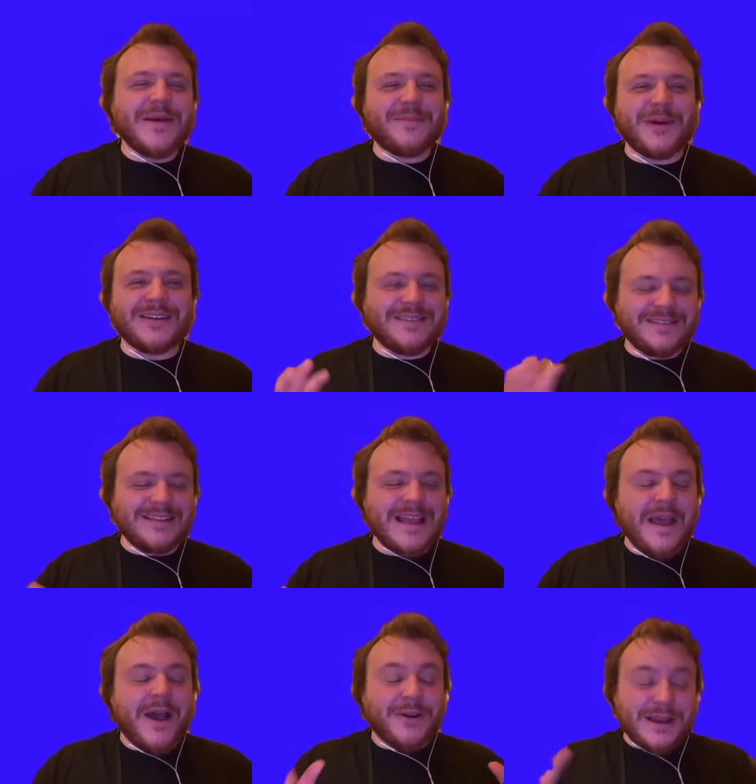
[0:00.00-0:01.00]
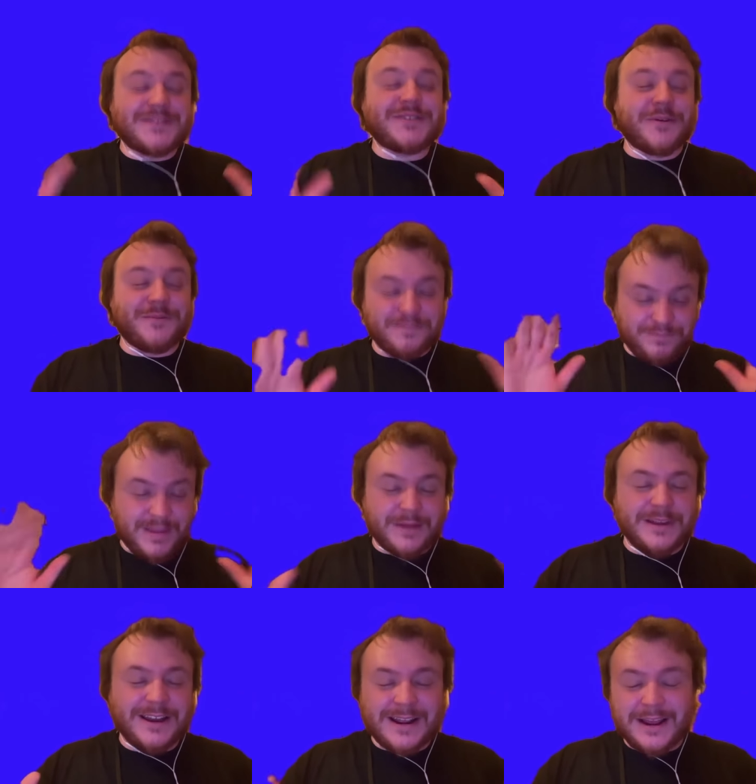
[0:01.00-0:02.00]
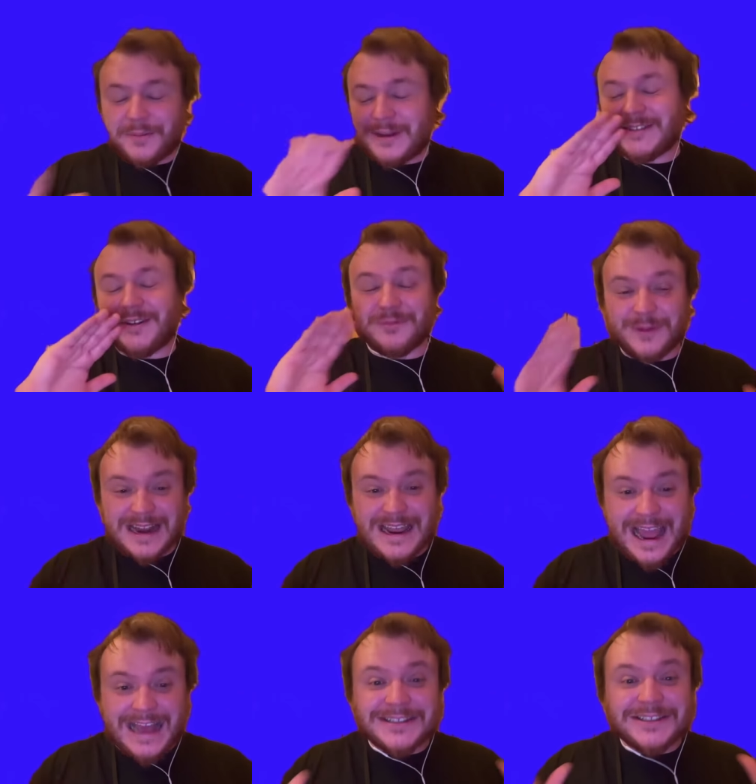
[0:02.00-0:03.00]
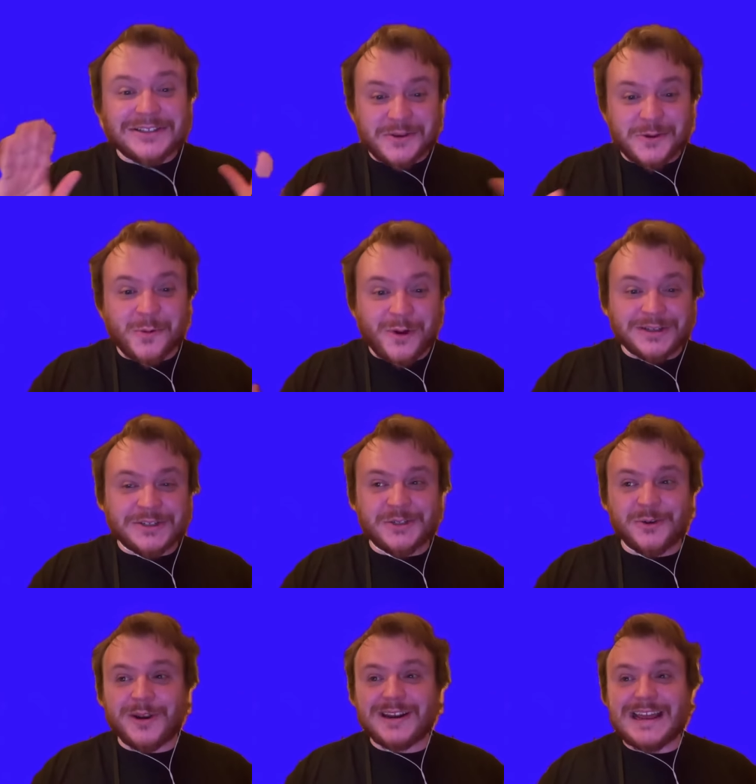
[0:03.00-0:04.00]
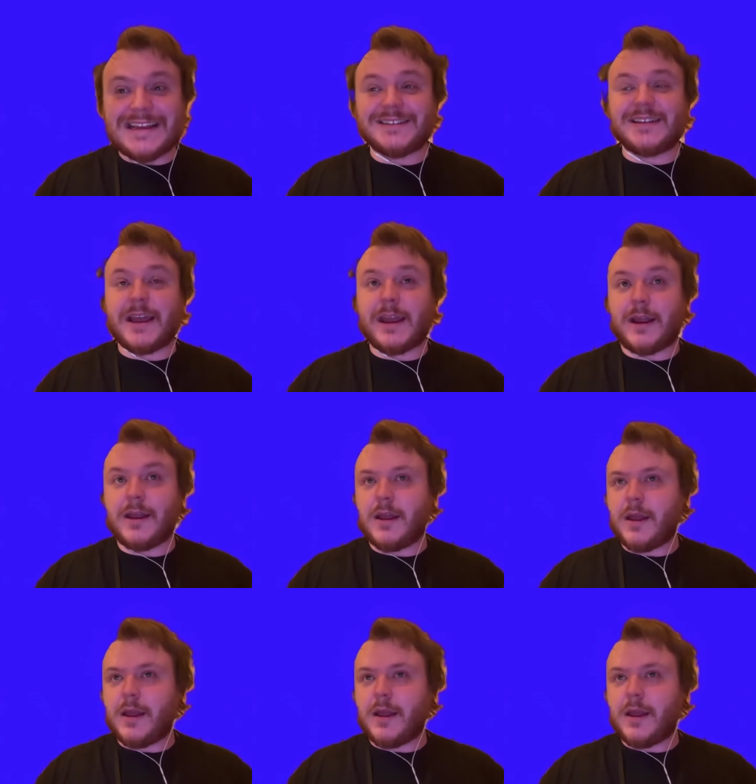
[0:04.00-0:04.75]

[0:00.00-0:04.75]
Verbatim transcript: But okay, so I'm getting ahead of myself. When he asked, "Do you want to join?" he's like,